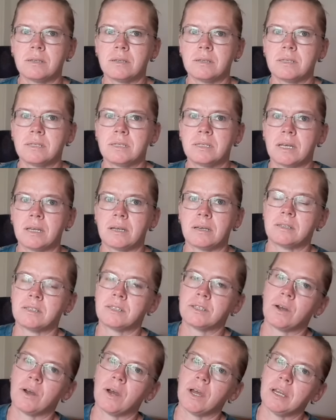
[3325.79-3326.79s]
set
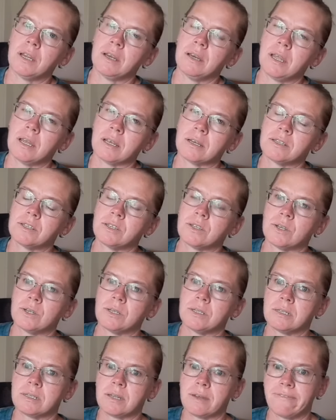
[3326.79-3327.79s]
aside next
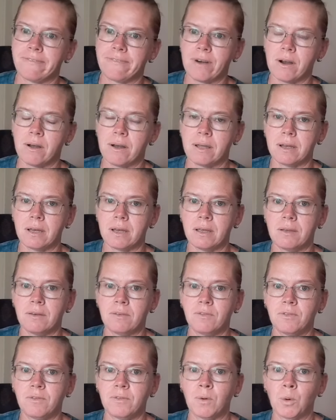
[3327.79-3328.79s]
Thursday, Friday
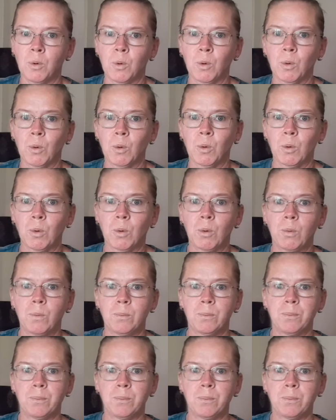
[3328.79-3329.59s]
for